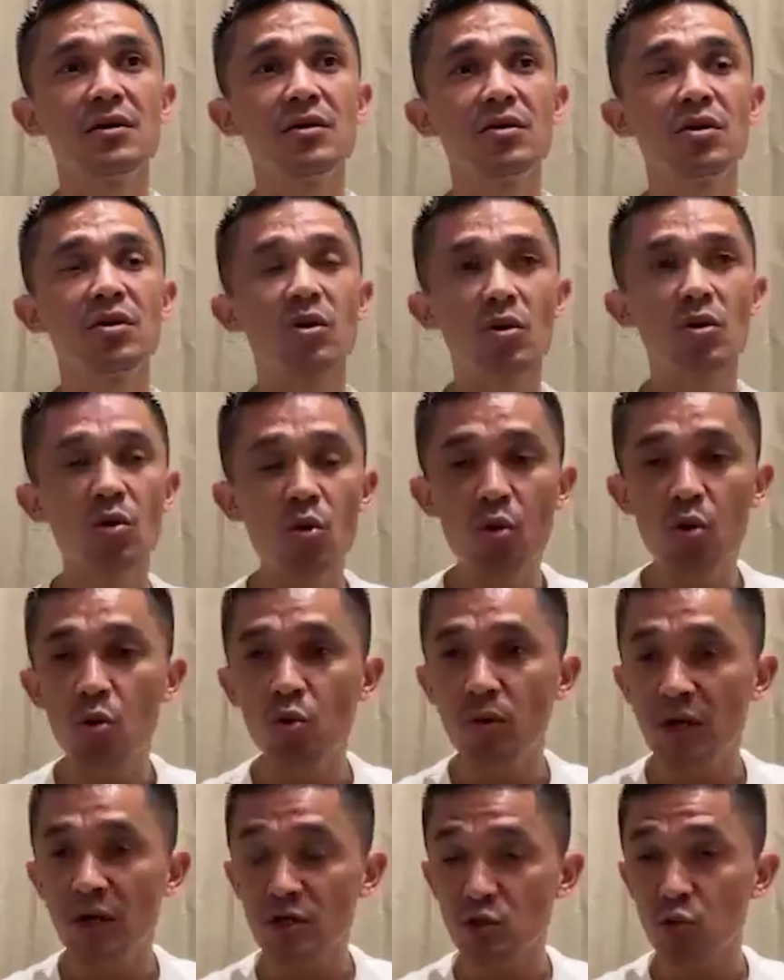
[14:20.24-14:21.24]
no
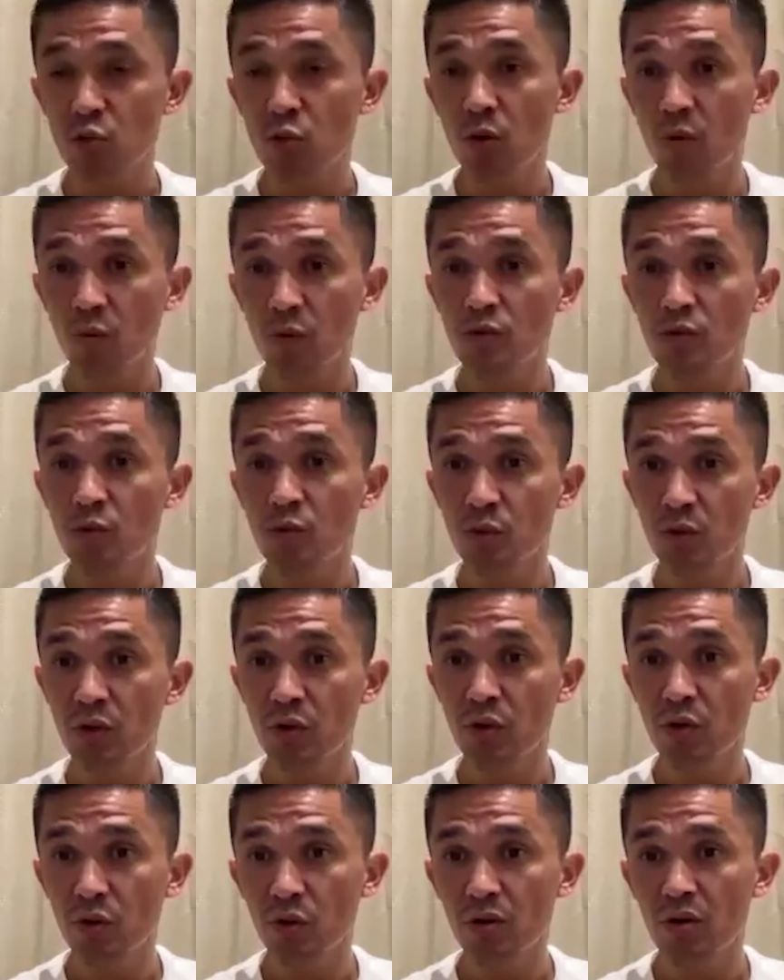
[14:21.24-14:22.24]
clue as to what was going
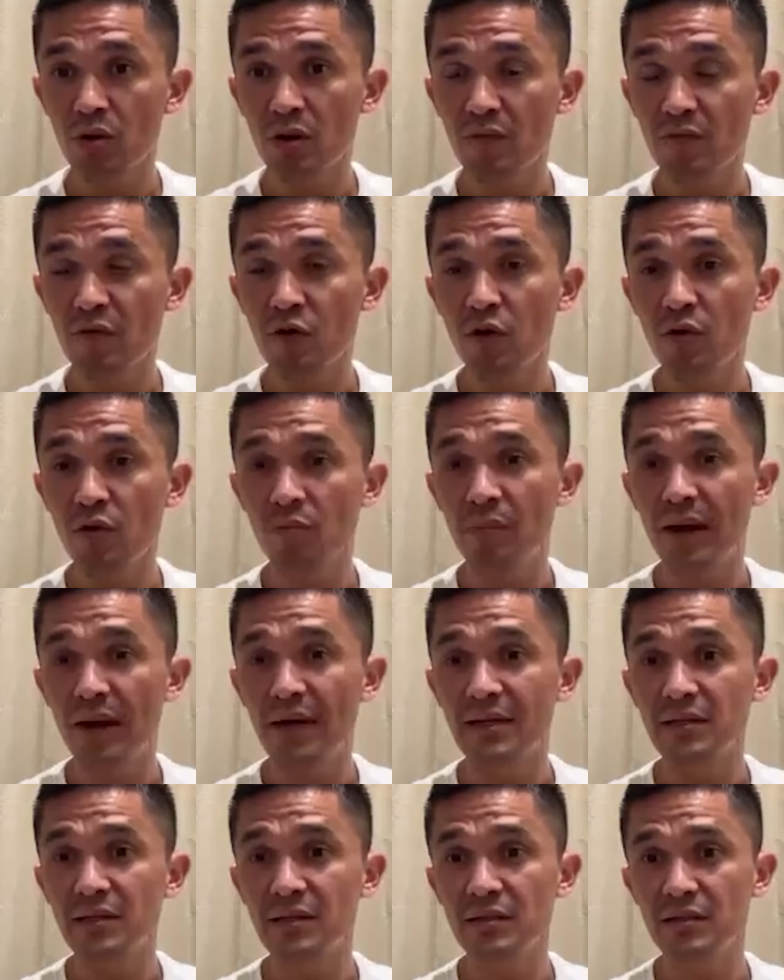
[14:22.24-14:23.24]
on and we got
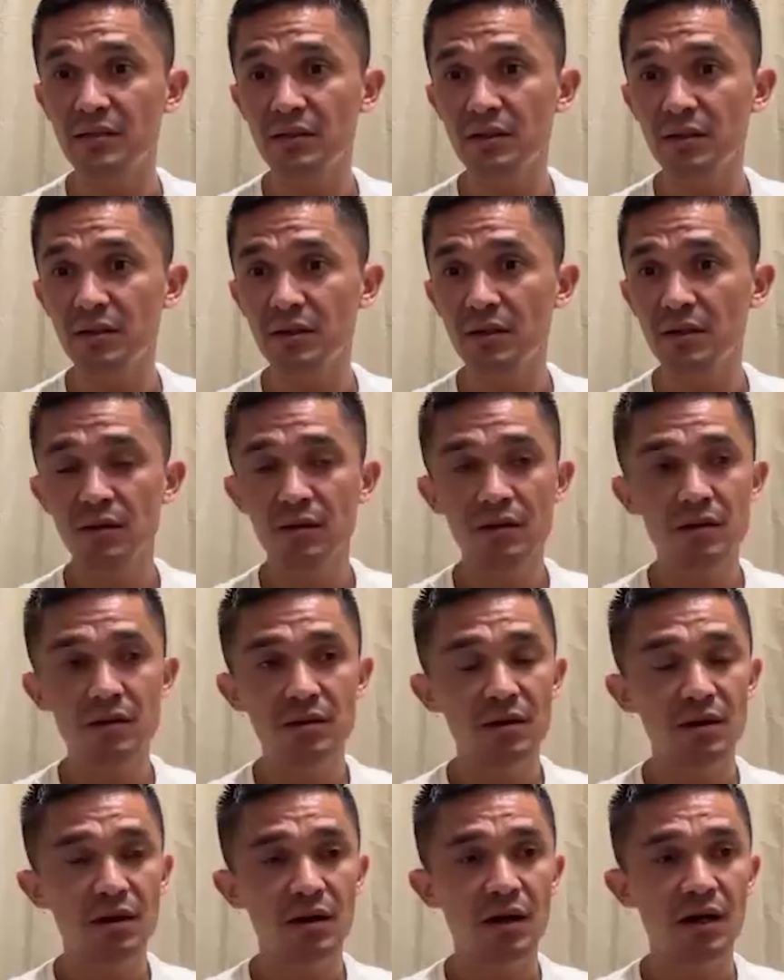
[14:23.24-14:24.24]
battered.
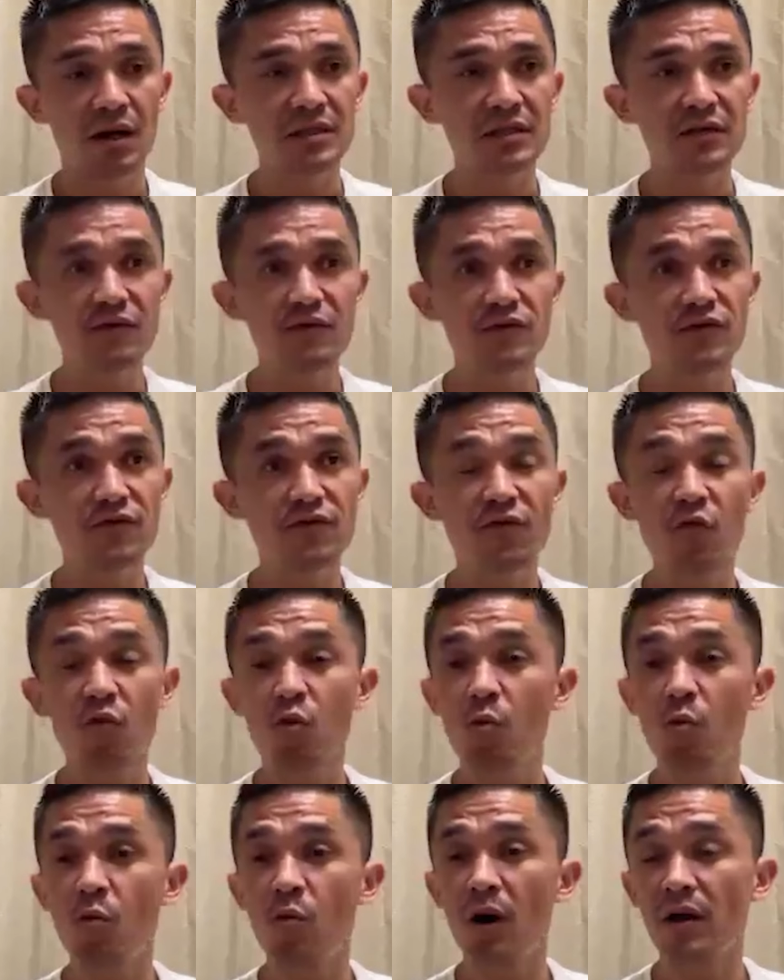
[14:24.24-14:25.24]
I think it was
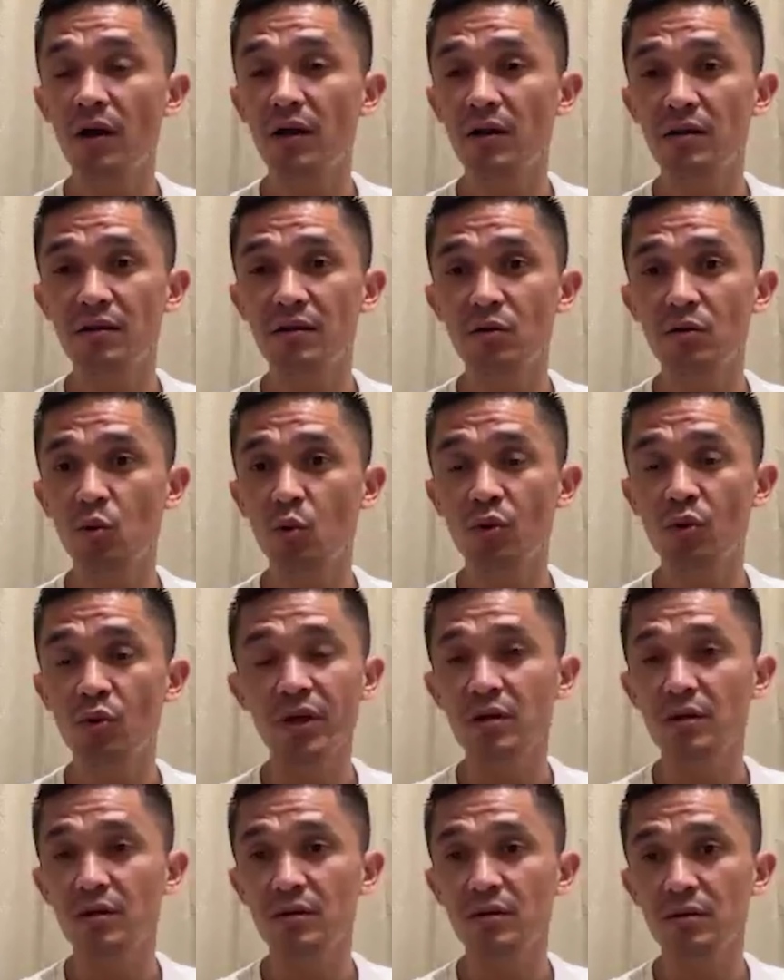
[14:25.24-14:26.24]
4-1
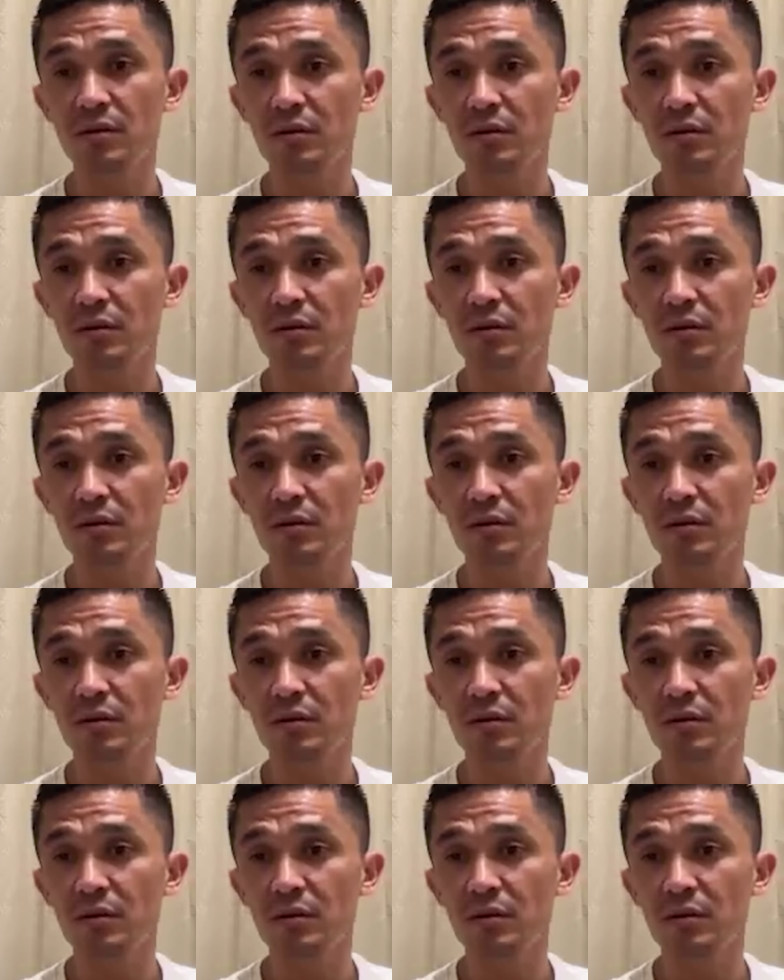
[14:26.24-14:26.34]
Korea.